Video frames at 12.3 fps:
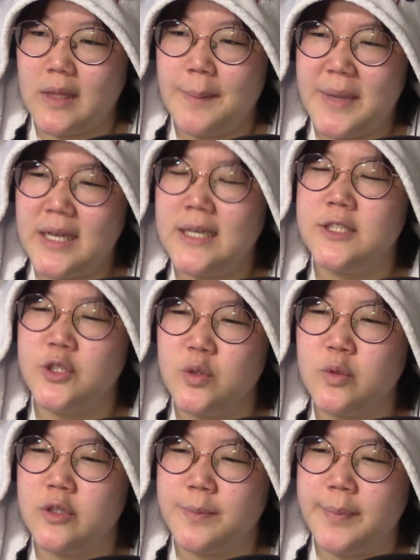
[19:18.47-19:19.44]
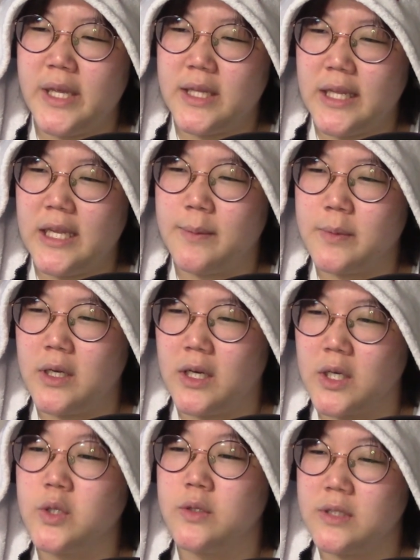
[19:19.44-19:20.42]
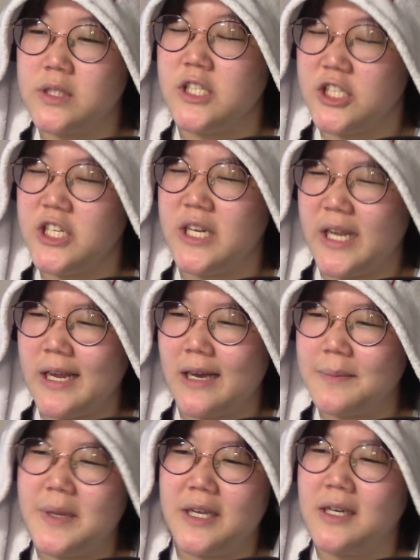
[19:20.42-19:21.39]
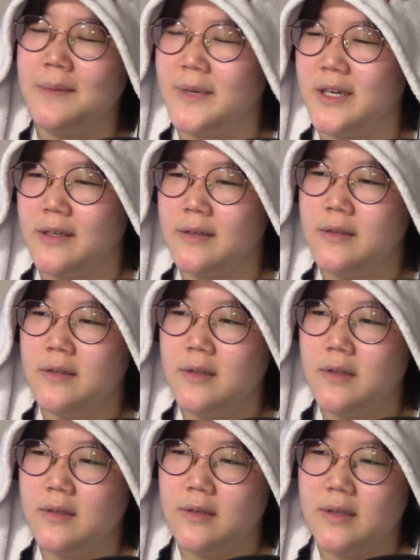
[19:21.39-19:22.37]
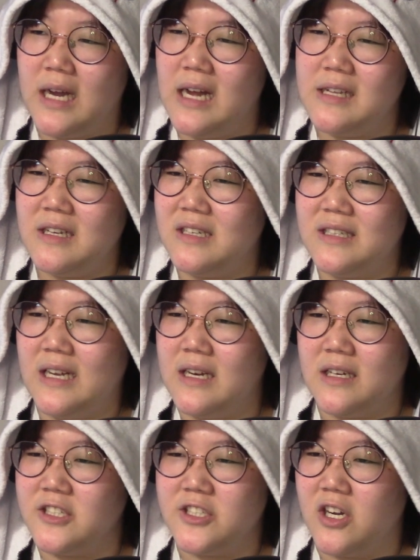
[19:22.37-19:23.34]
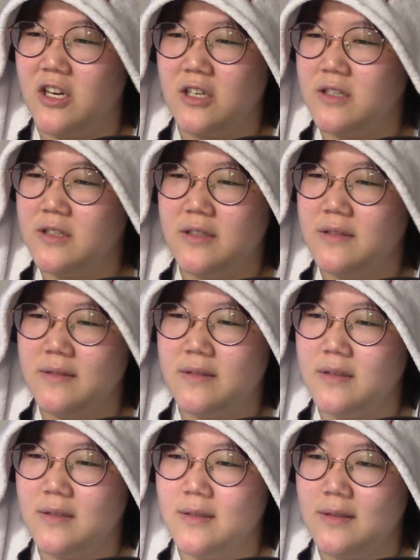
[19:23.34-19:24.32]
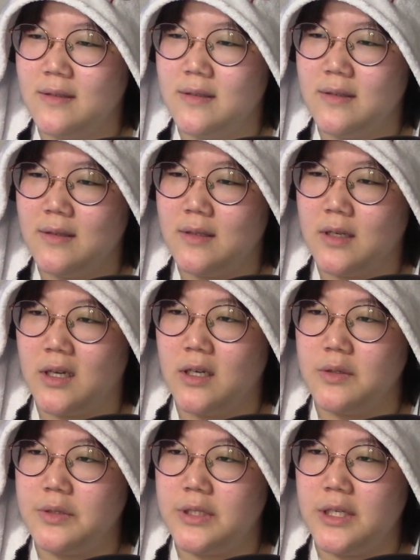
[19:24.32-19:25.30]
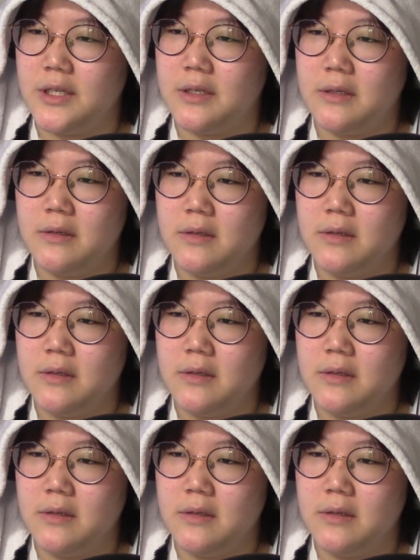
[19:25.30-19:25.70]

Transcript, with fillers: Because you would be deemed a Shinigami. Come on. I, I'm not shocked. Oh, shit.